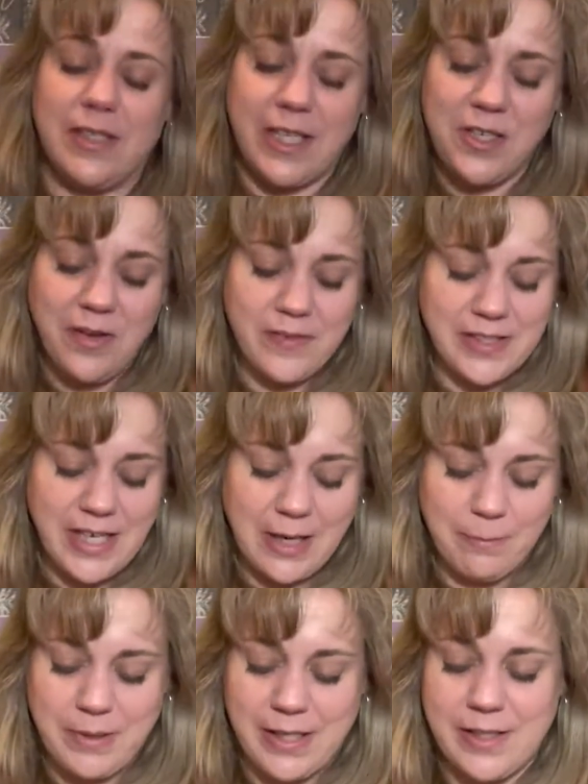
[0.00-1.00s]
I do have a
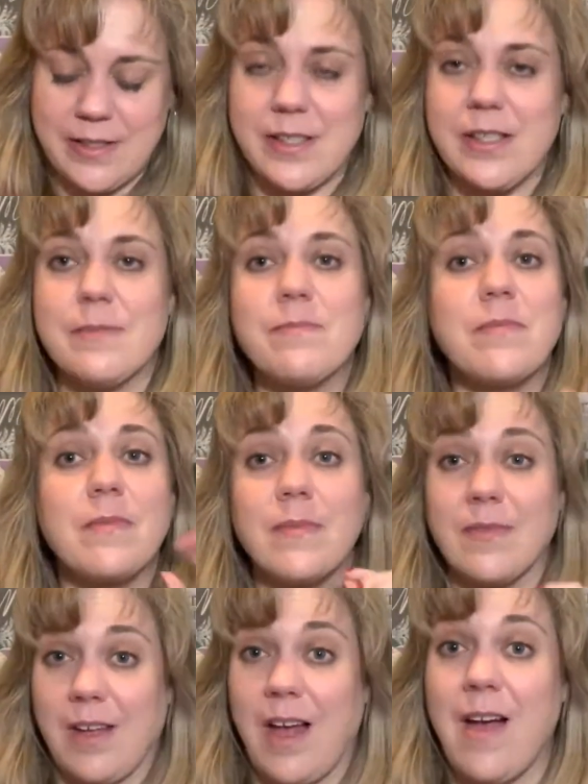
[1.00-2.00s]
second piece.
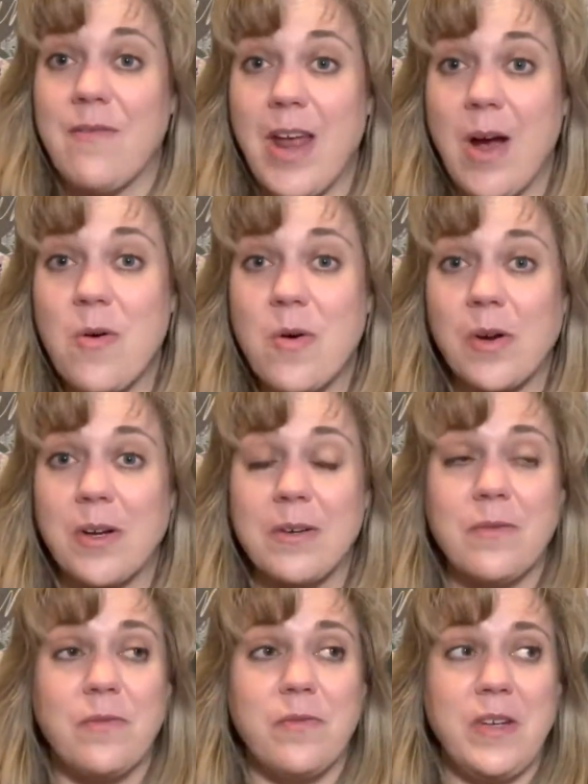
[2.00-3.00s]
I've now
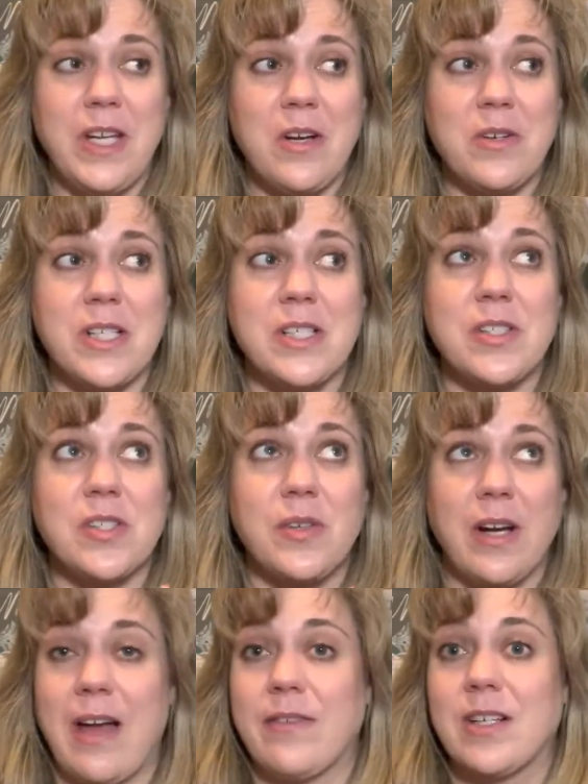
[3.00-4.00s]
ordered Fiona's
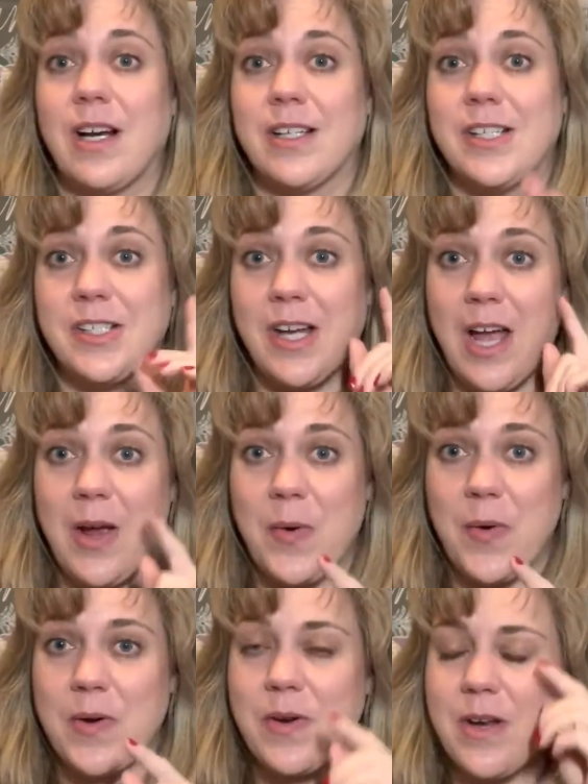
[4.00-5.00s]
Craft Cottage. I
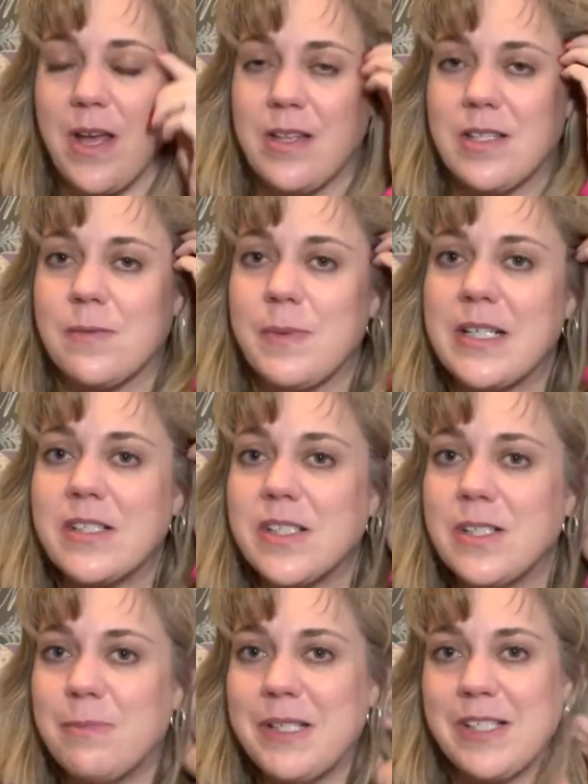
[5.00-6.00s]
ordered a
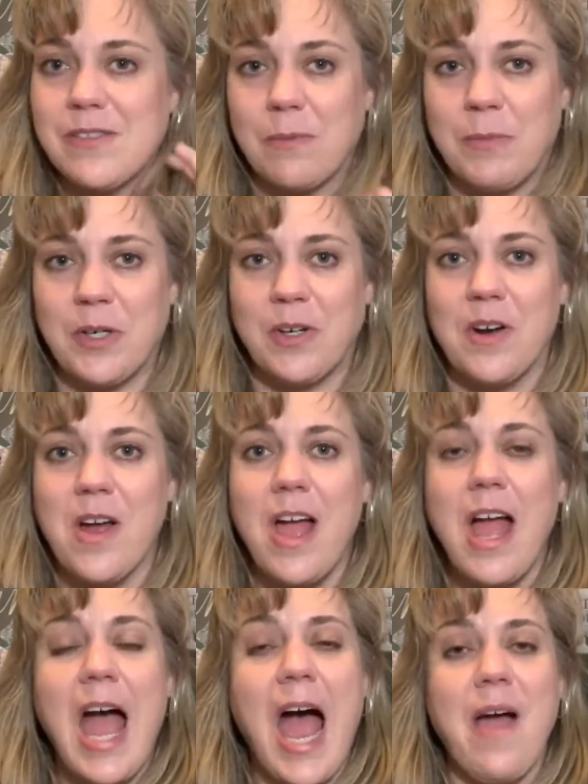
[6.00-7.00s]
specialty piece from her
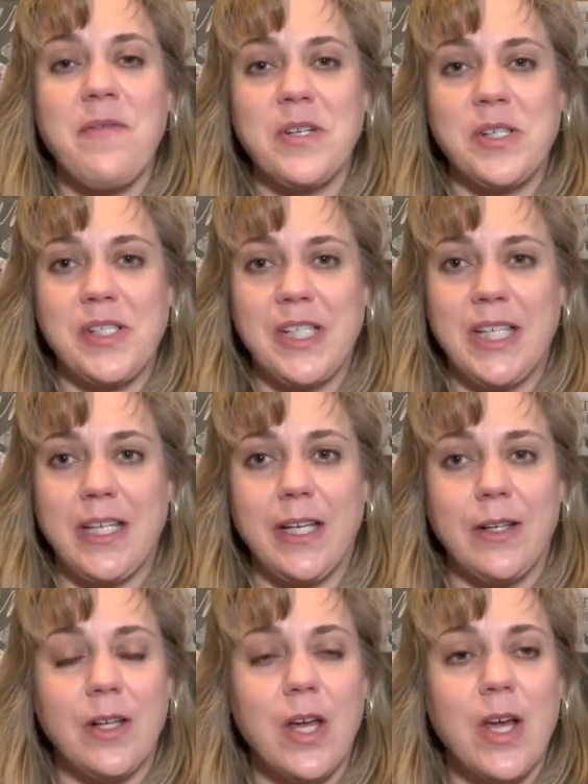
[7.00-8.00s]
after
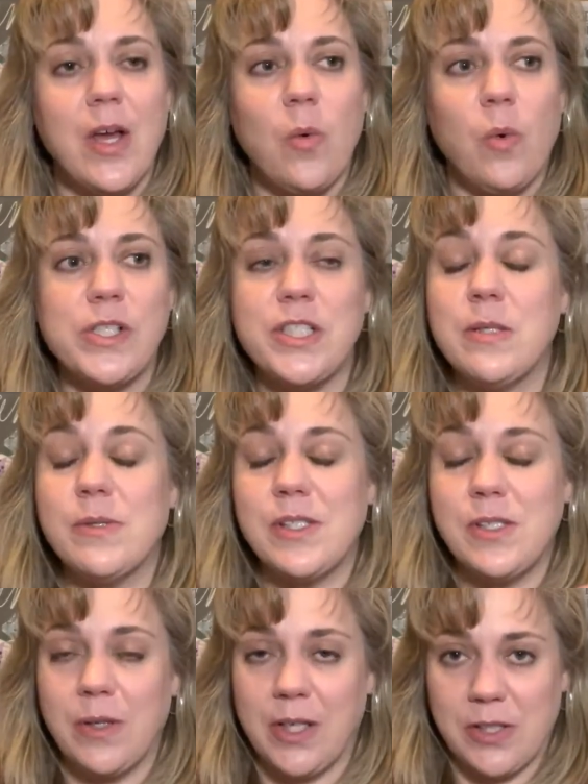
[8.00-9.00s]
seeing what she was
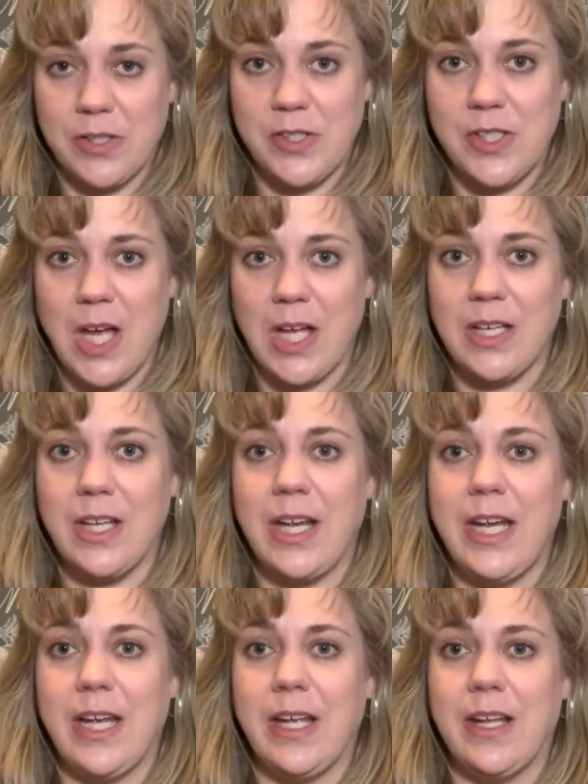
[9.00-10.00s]
doing hers on
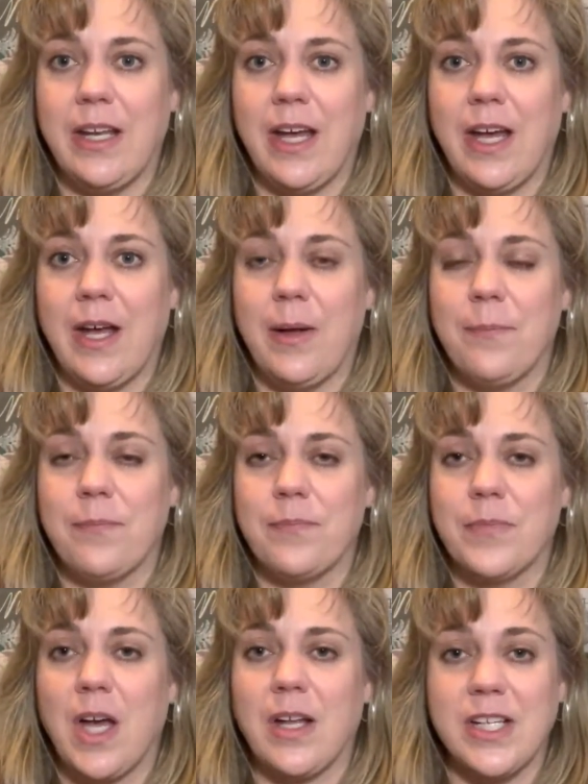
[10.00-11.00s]

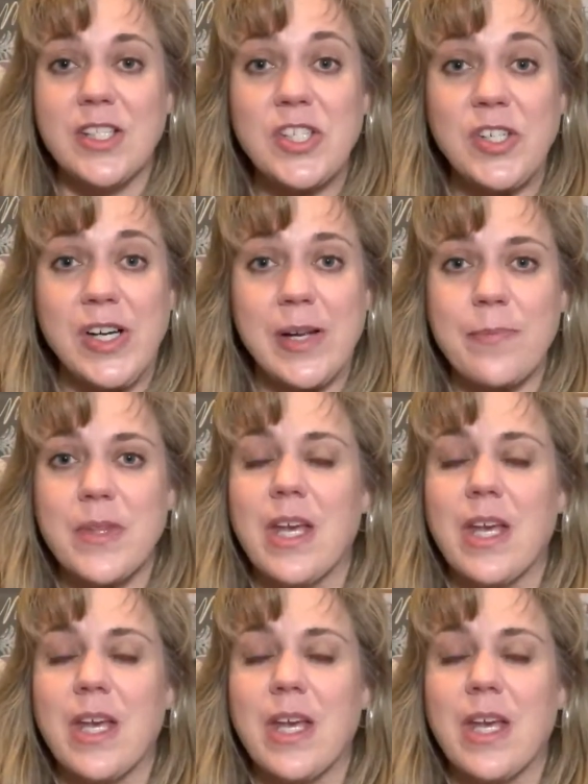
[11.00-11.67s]
Instagram,